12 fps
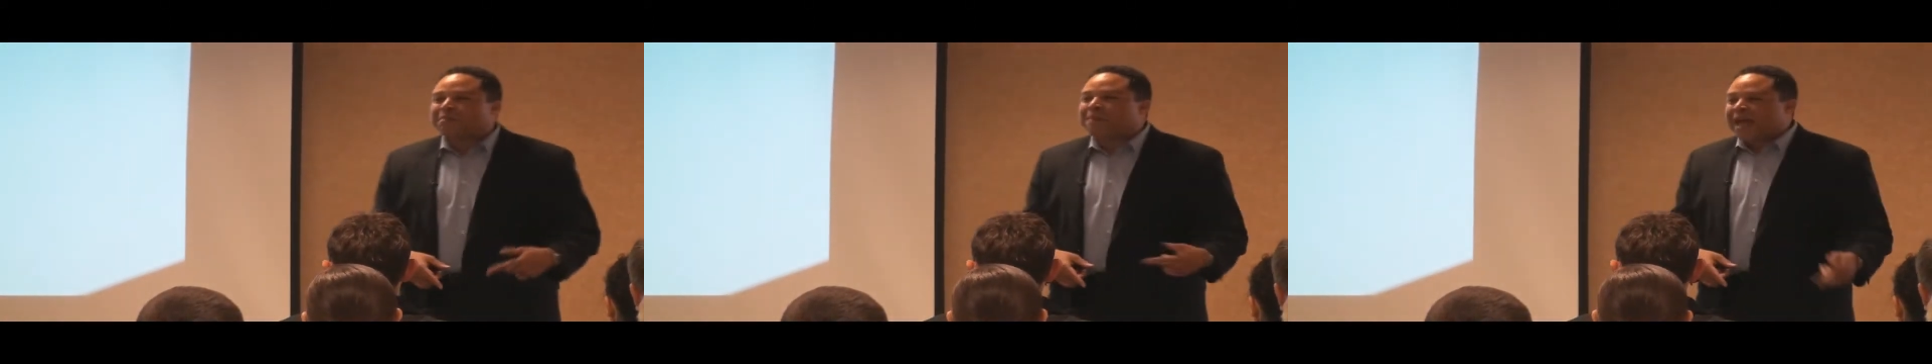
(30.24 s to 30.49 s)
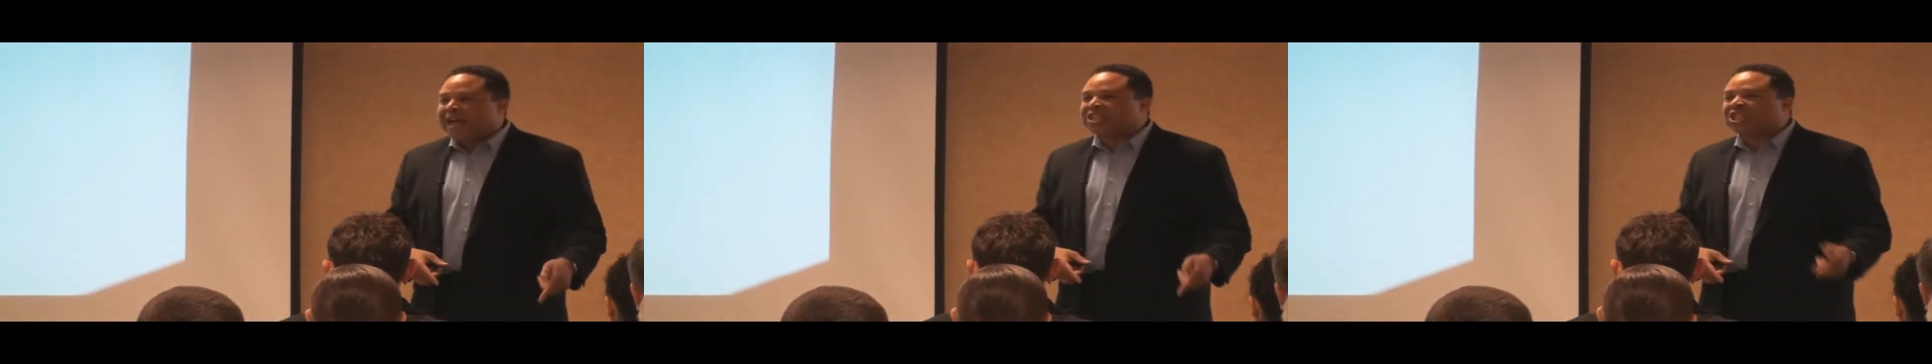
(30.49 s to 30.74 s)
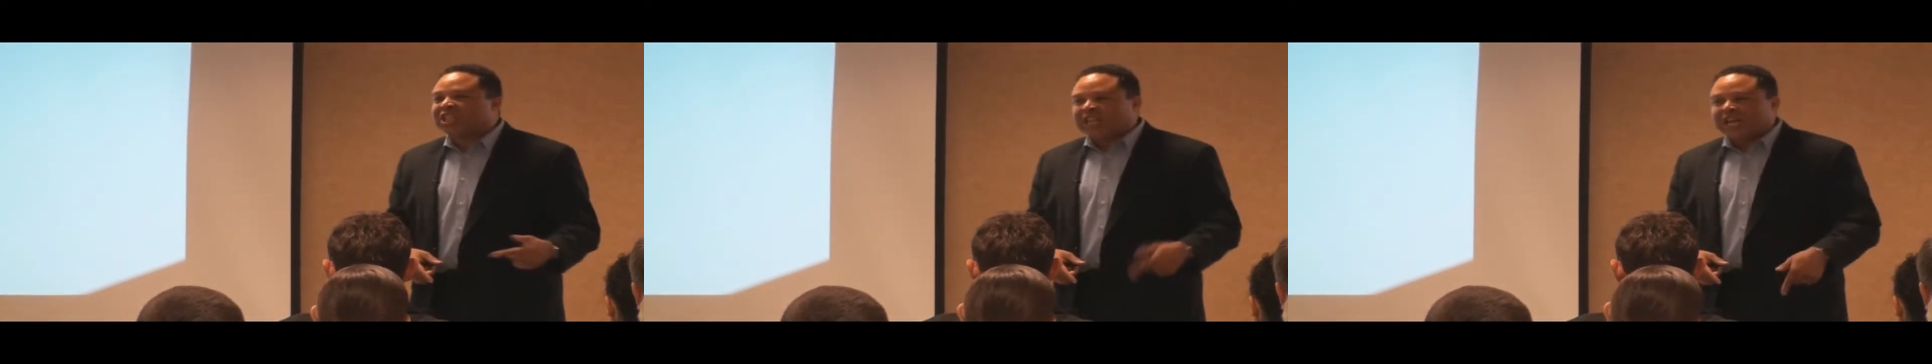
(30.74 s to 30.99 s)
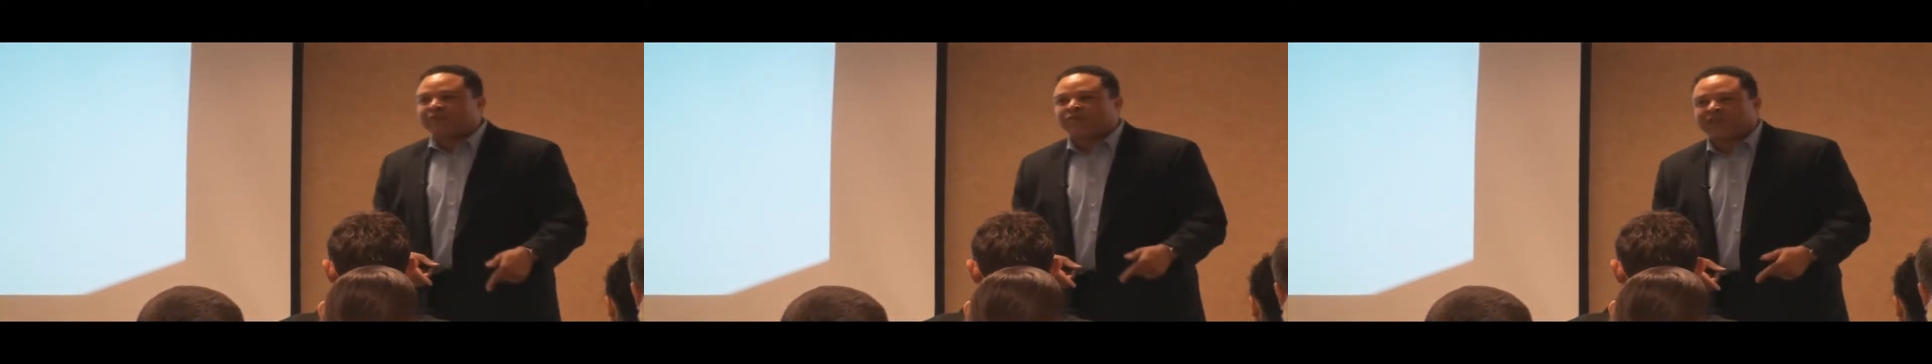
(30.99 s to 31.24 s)
imagine
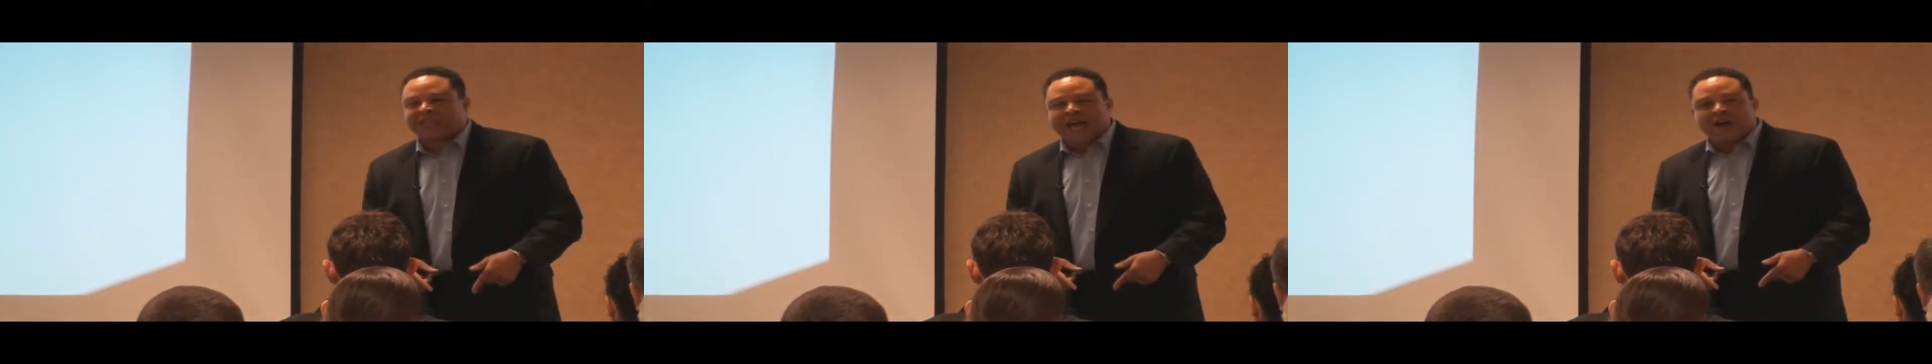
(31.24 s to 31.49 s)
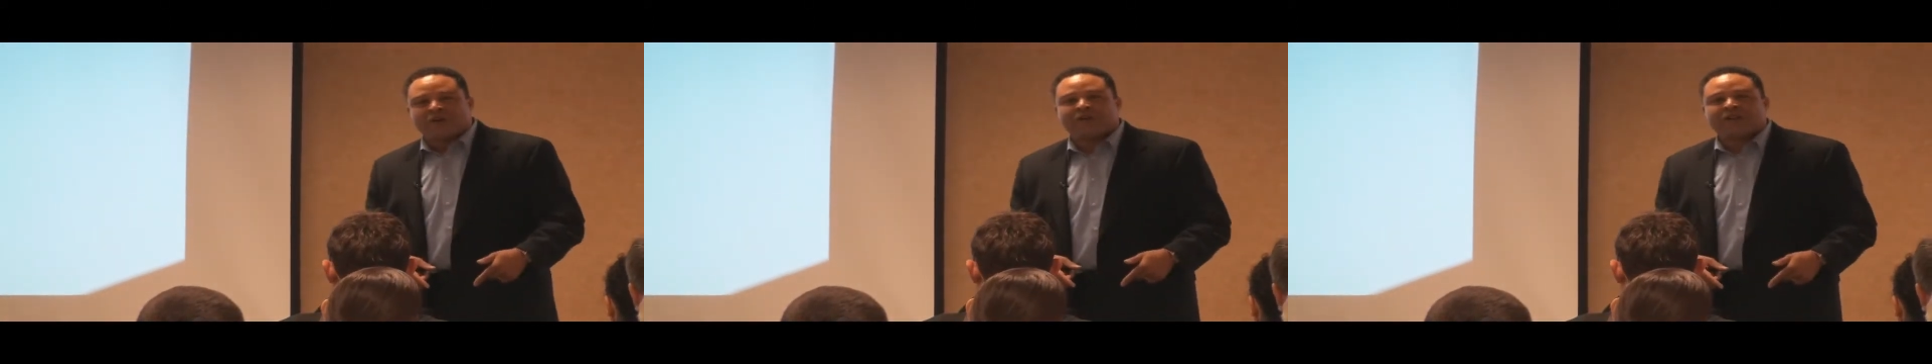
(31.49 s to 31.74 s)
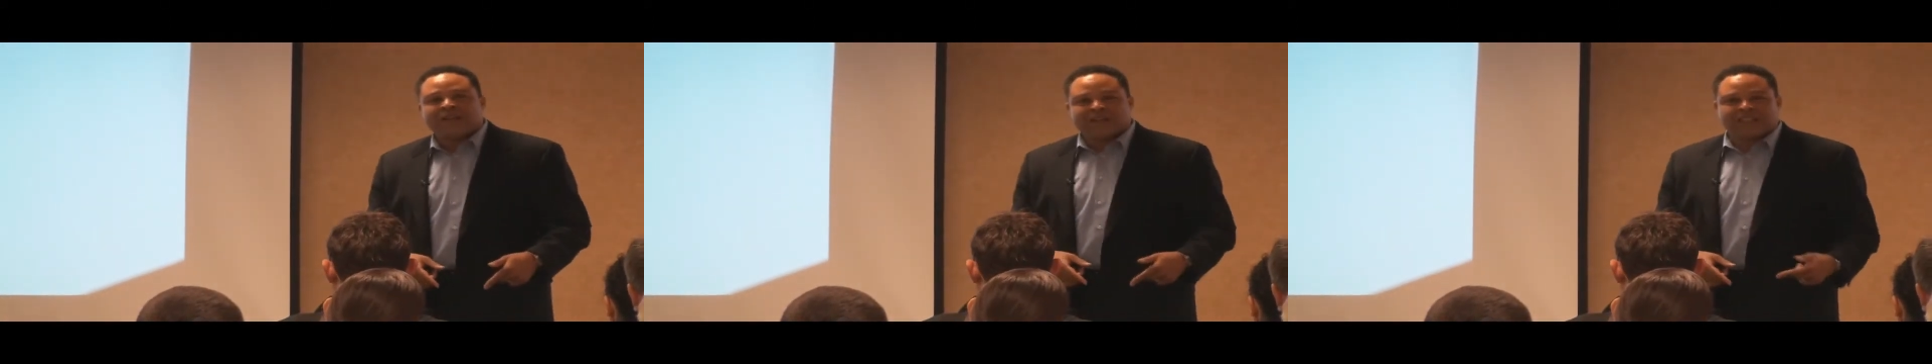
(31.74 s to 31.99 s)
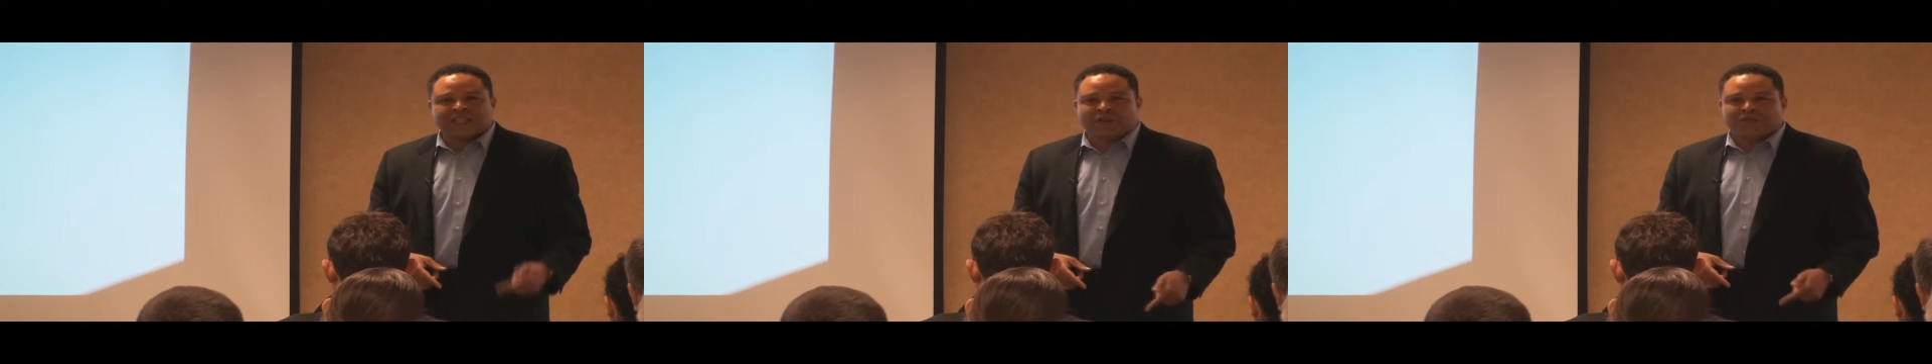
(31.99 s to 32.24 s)
life without
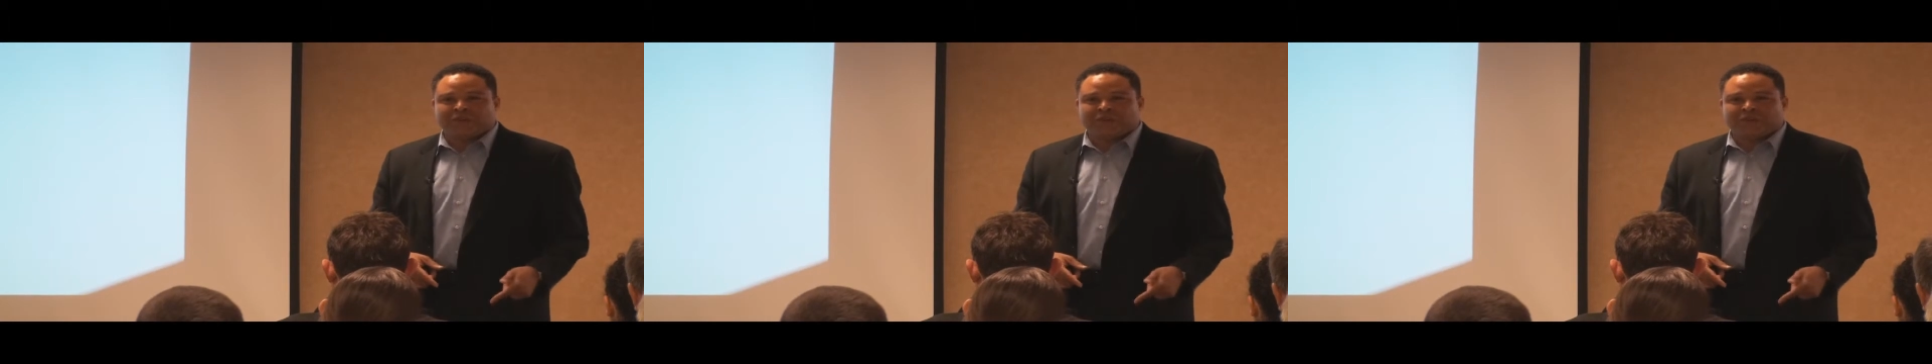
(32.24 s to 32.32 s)
a cell